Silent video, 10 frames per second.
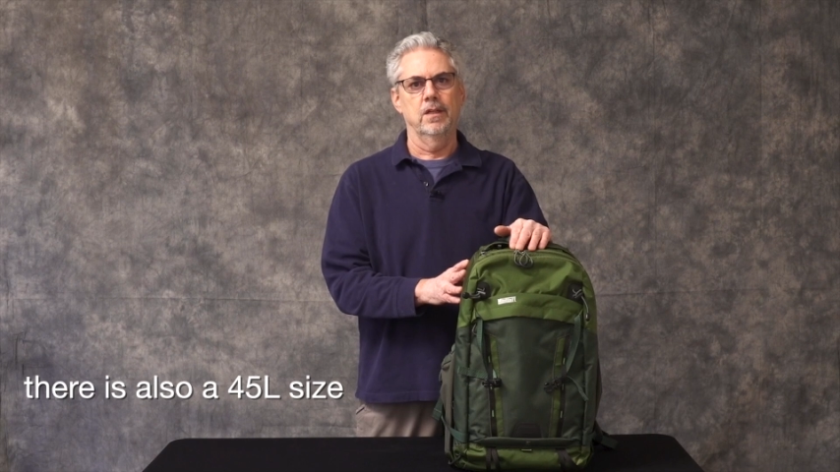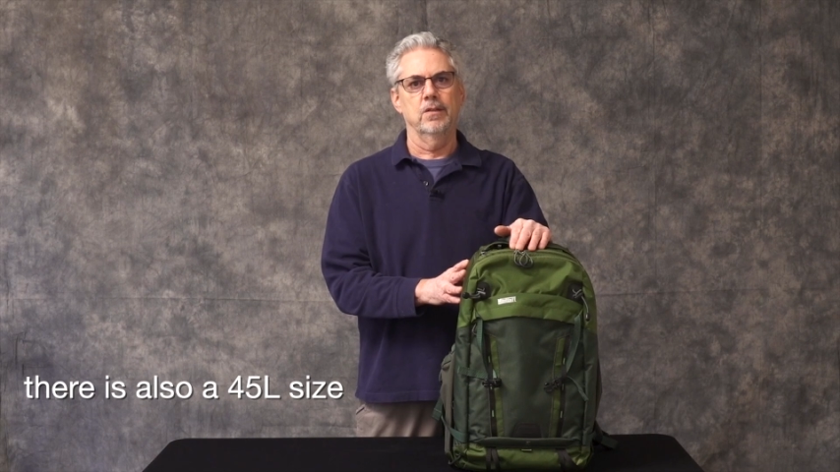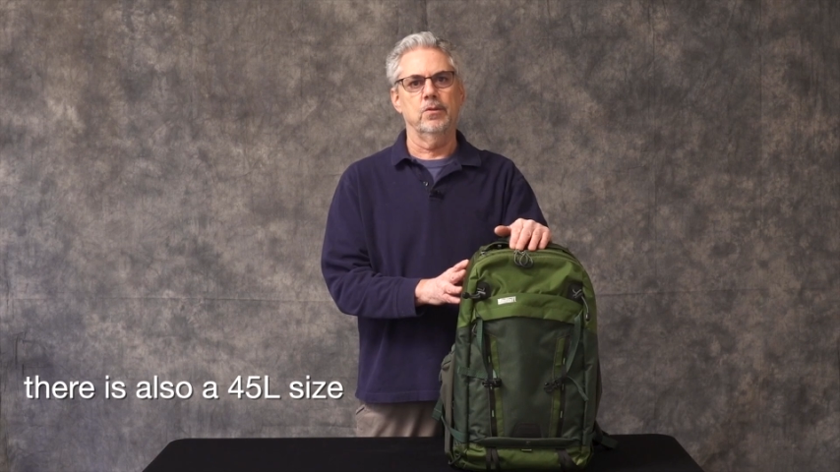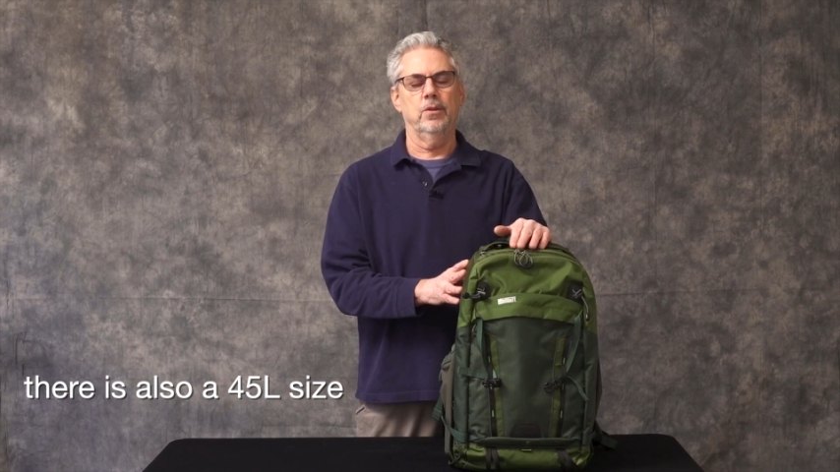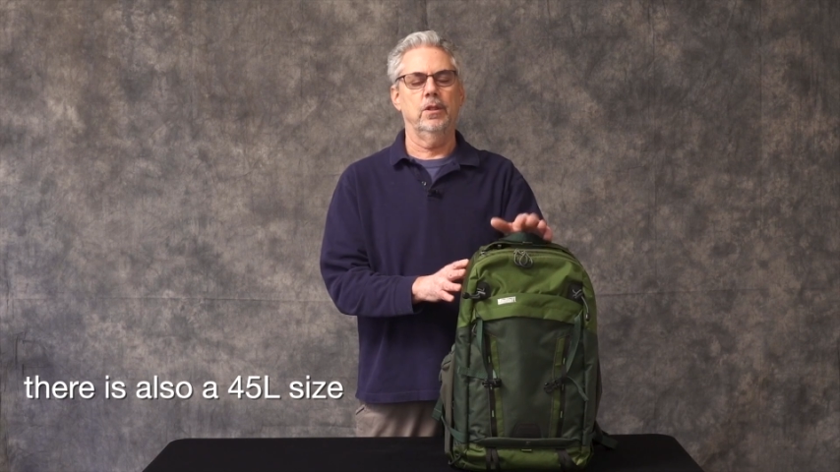
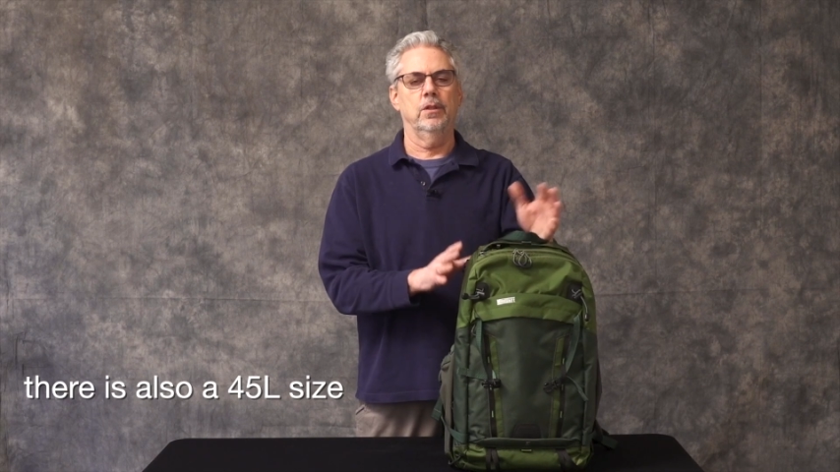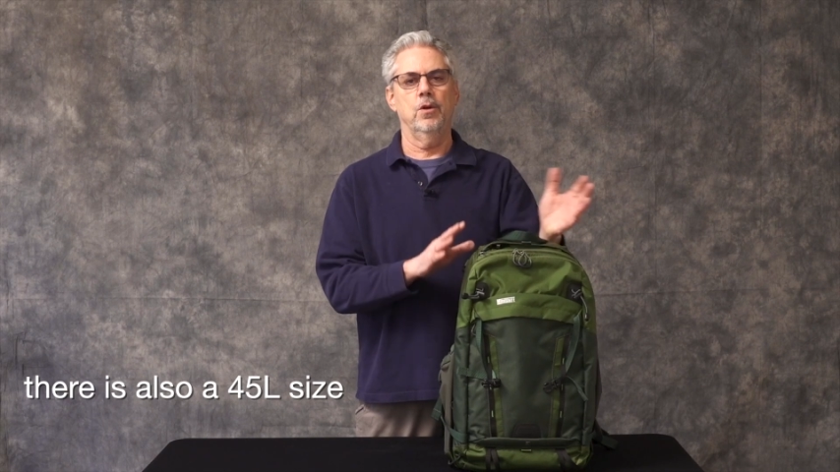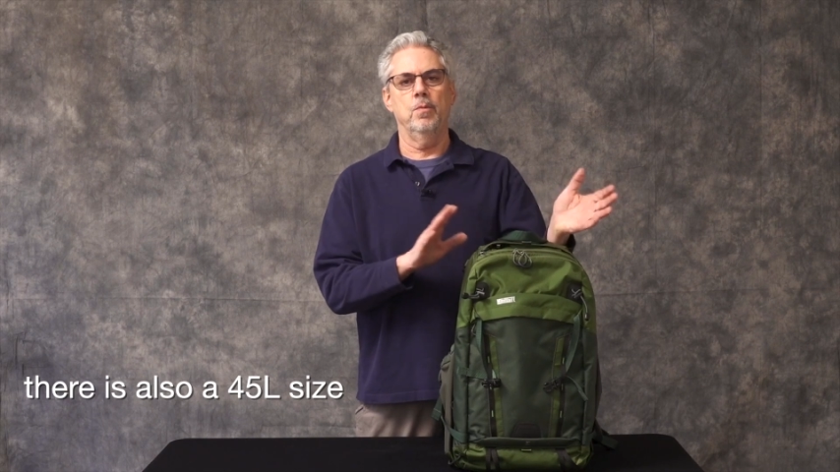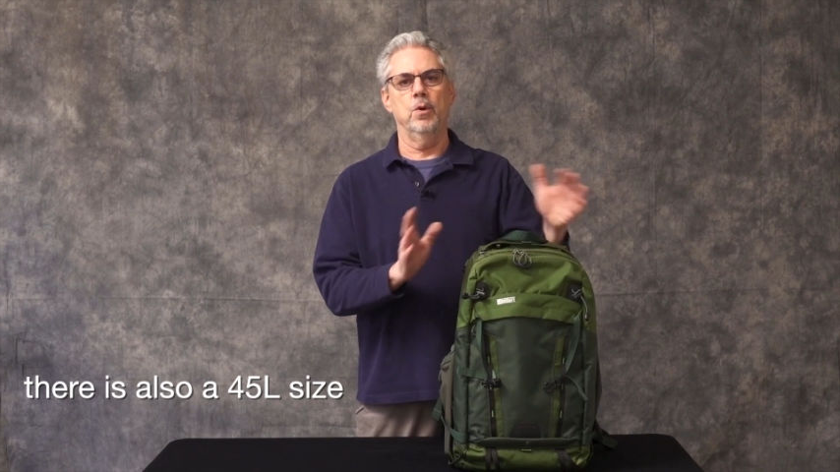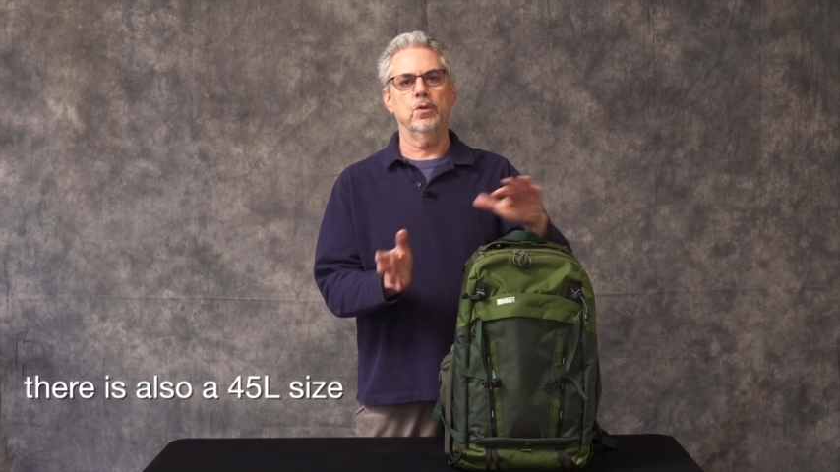so you can
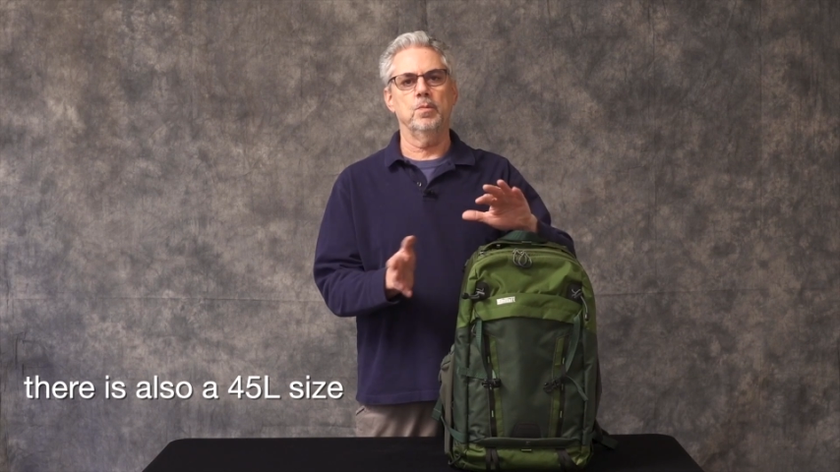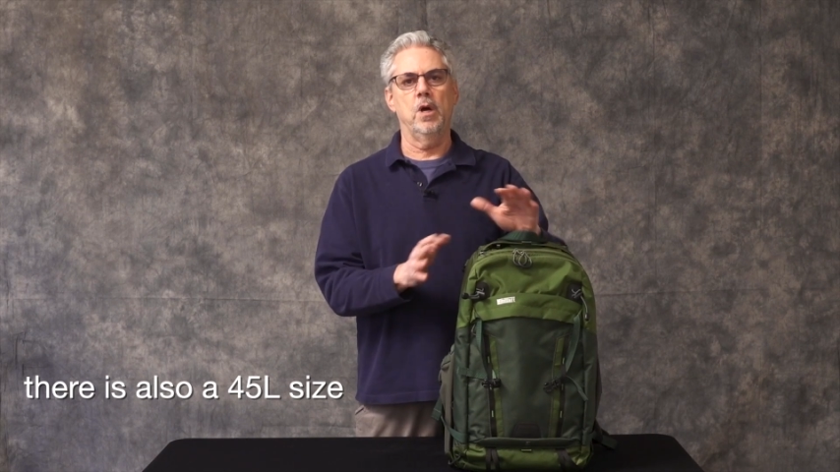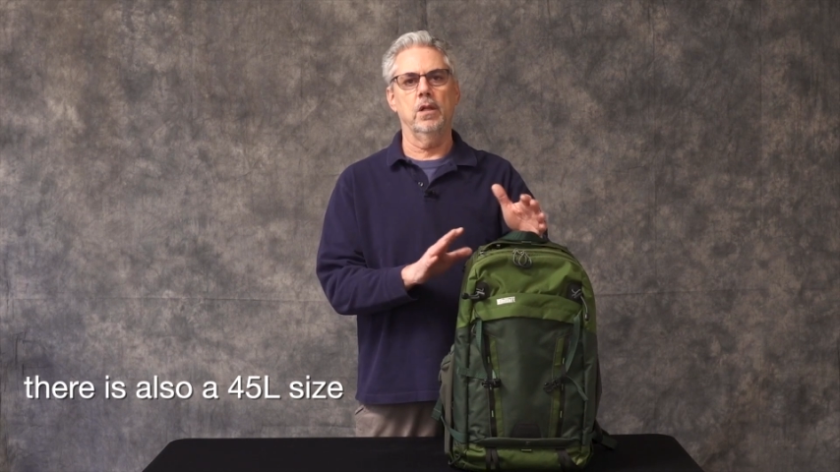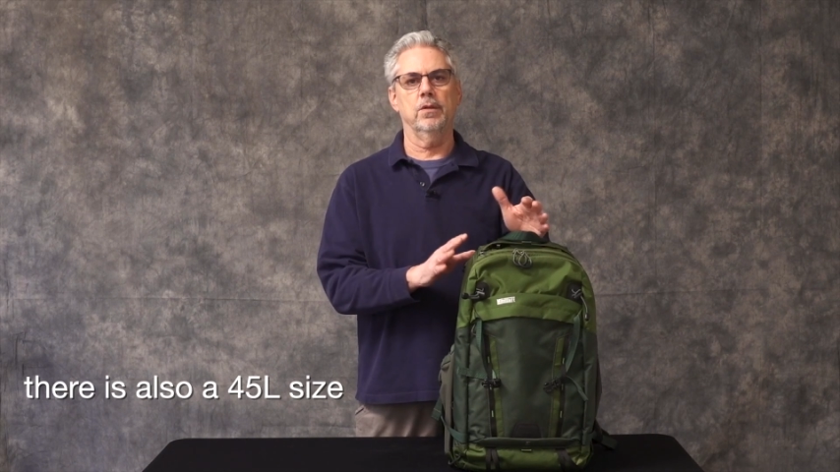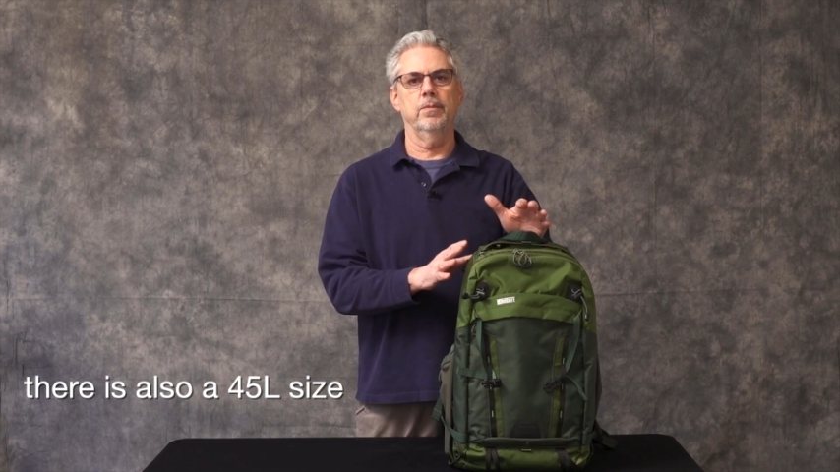go both
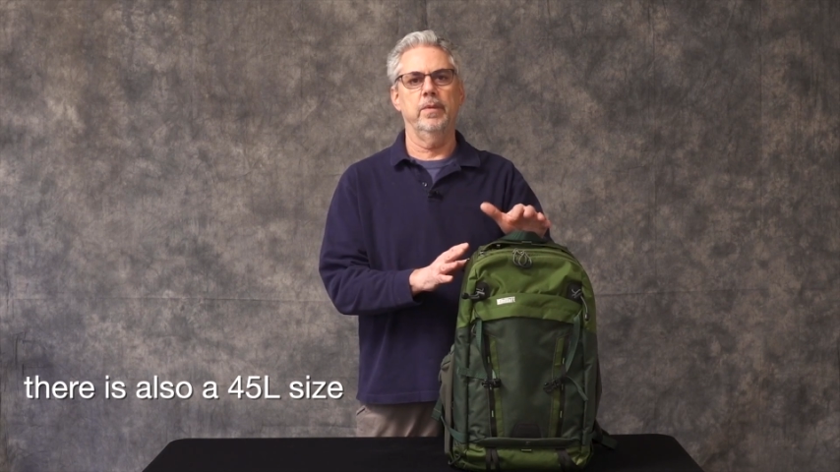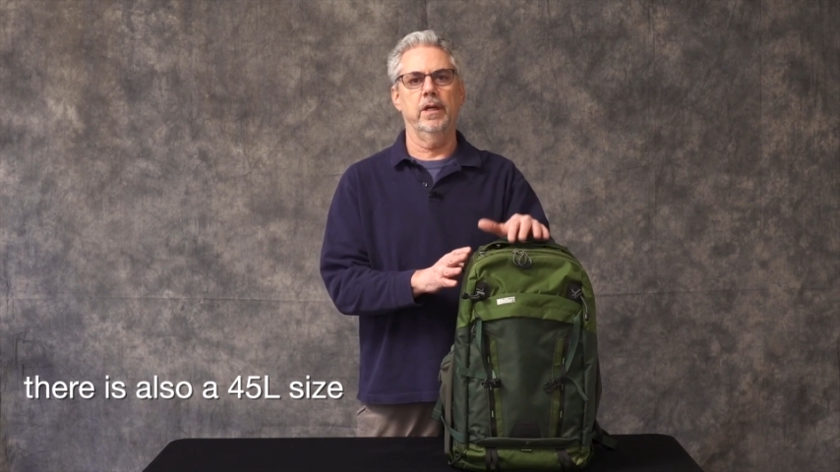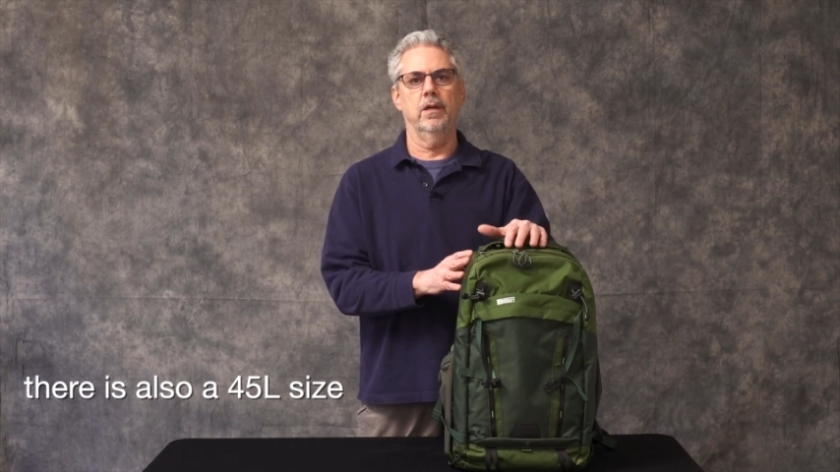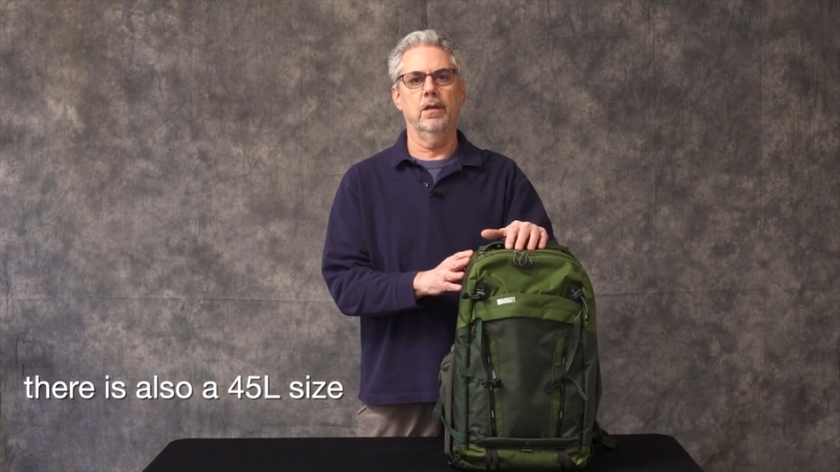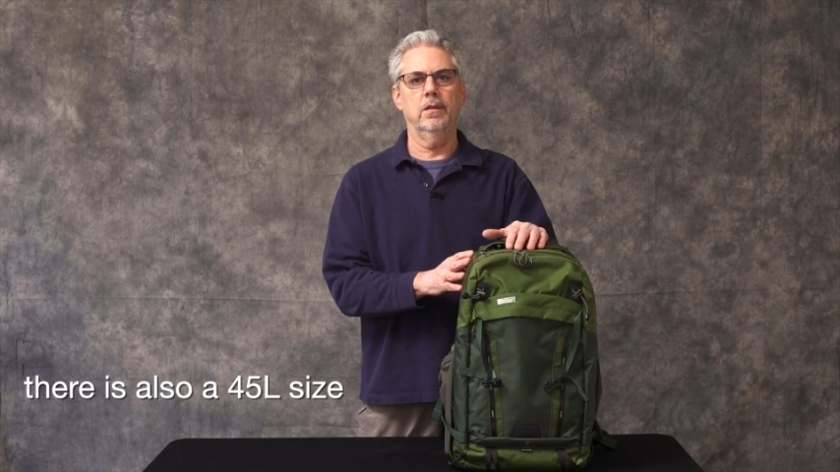smaller and
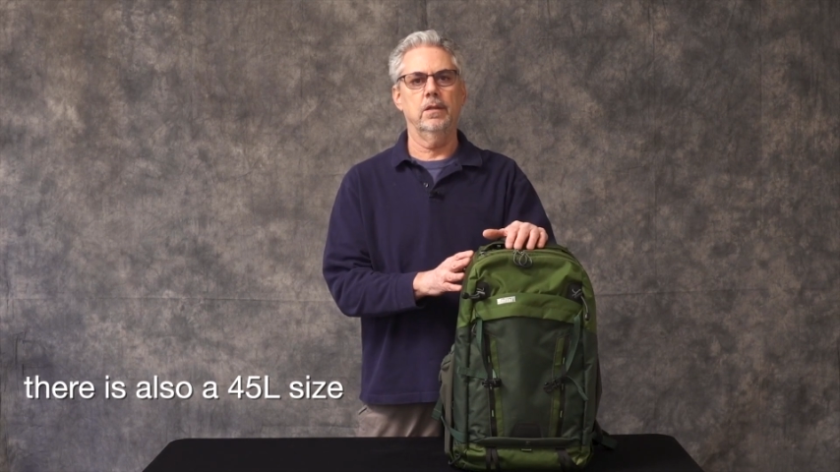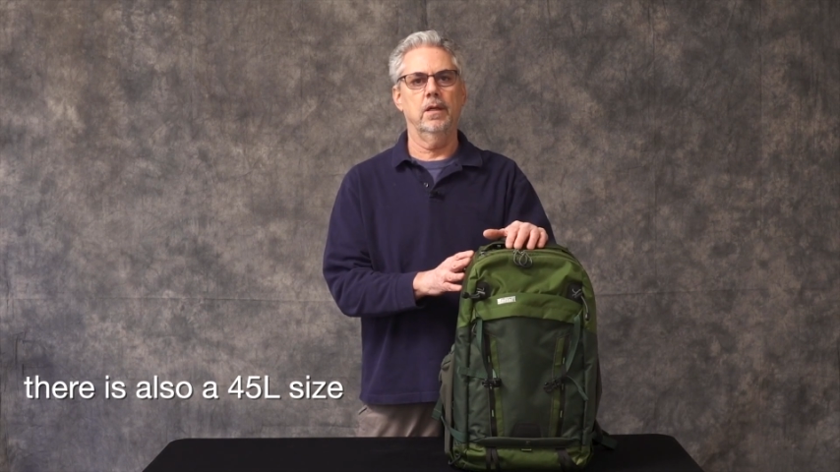bigger,